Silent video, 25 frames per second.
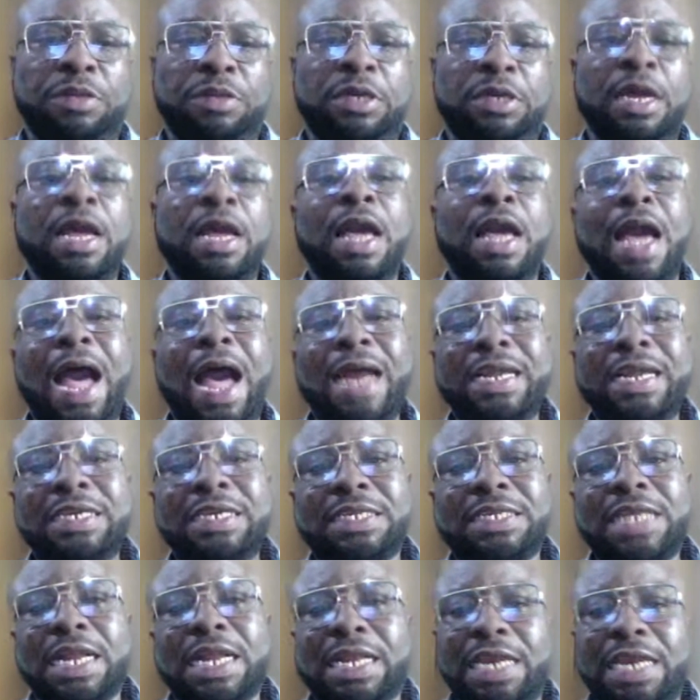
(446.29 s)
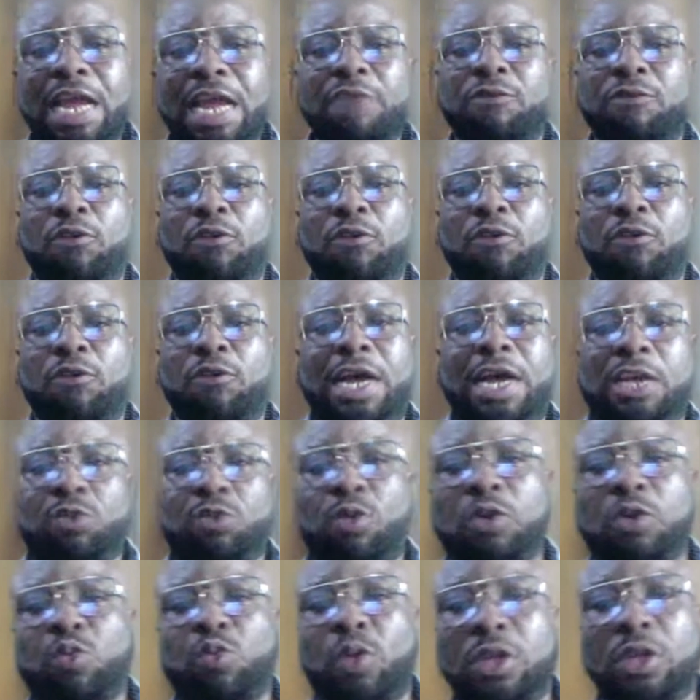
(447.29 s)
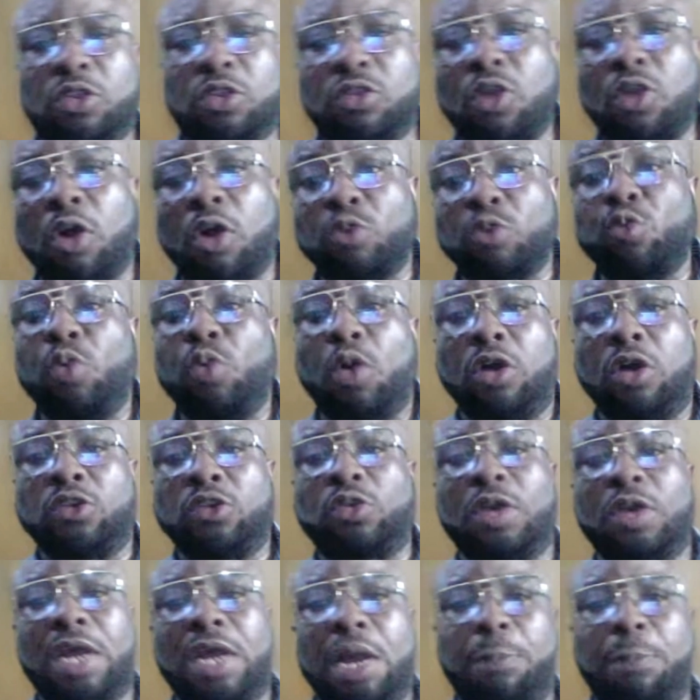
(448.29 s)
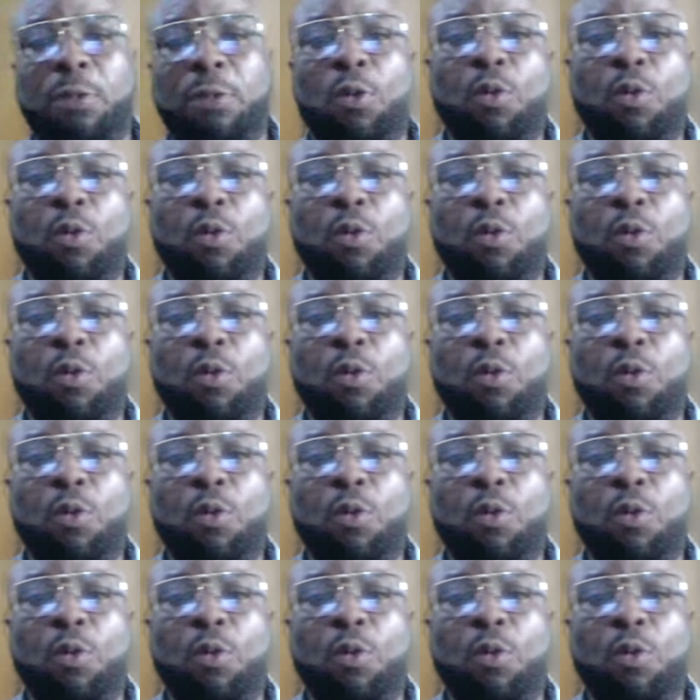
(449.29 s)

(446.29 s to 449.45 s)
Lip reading: At the state level, that's what we thought will also happen